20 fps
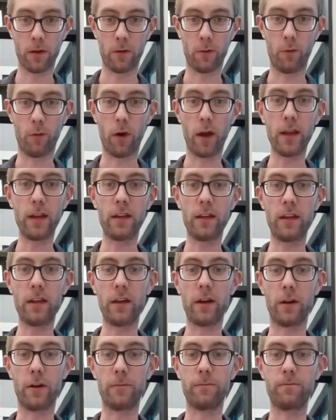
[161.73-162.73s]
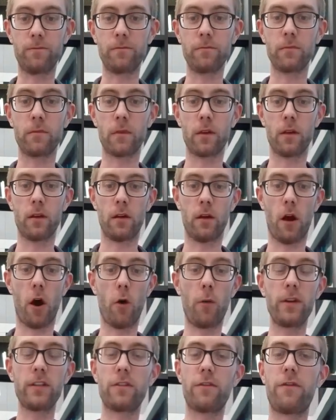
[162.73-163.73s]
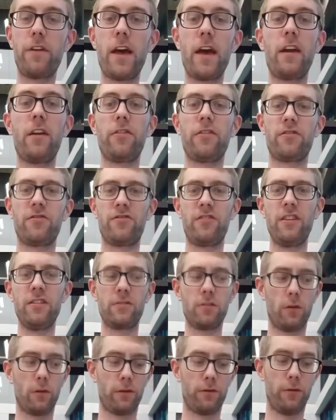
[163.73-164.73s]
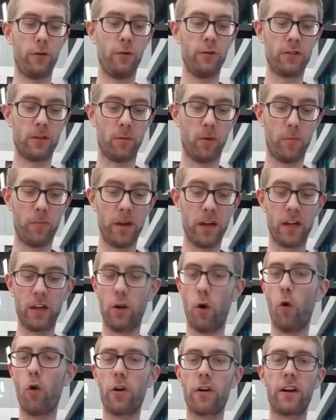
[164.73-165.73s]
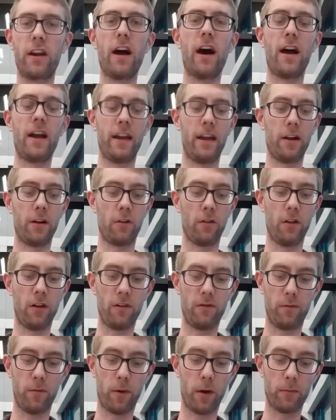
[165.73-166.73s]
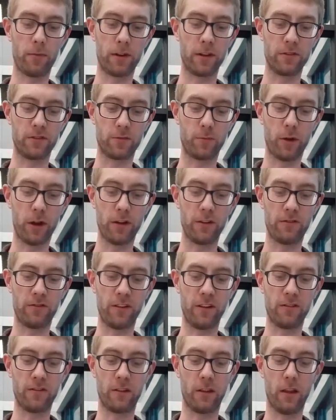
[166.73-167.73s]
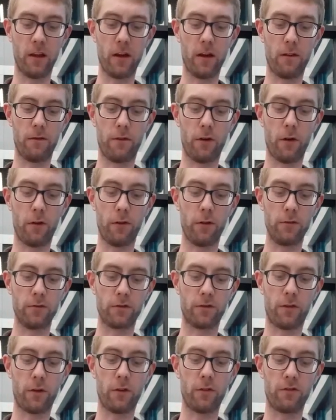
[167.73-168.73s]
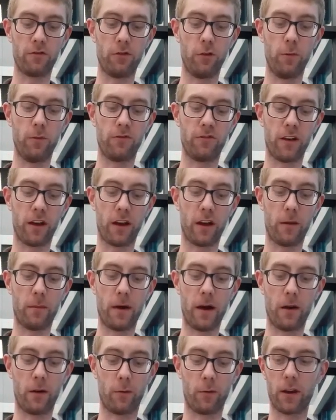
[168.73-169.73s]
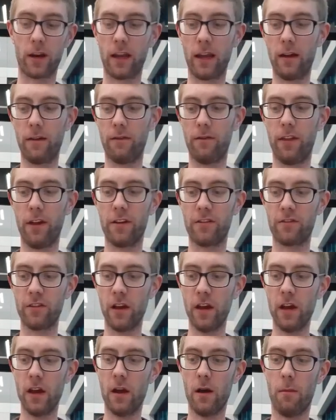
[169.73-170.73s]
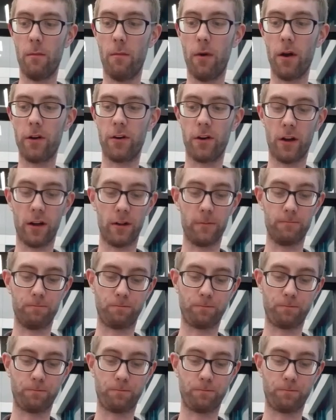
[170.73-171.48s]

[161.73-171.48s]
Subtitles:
right here. Always a fan of the seasonal foods. I'm a big gourd guy here. Love pumpkin spice season. Love all those fall soups that come out, and we're going to give this butternut,